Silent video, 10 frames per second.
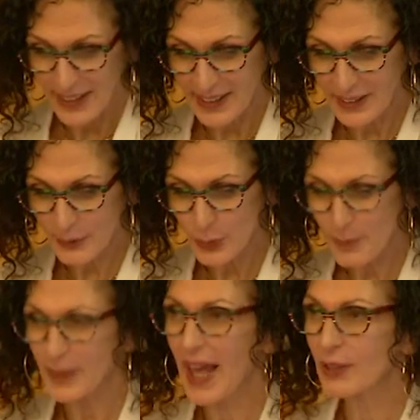He lived
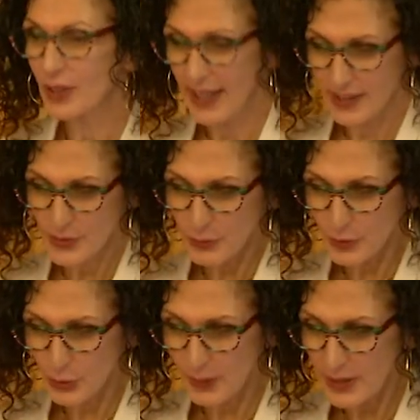with bladder cancer
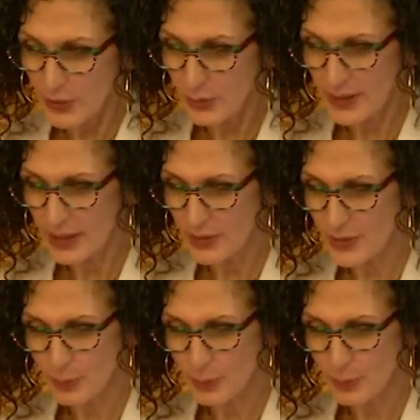for 23 years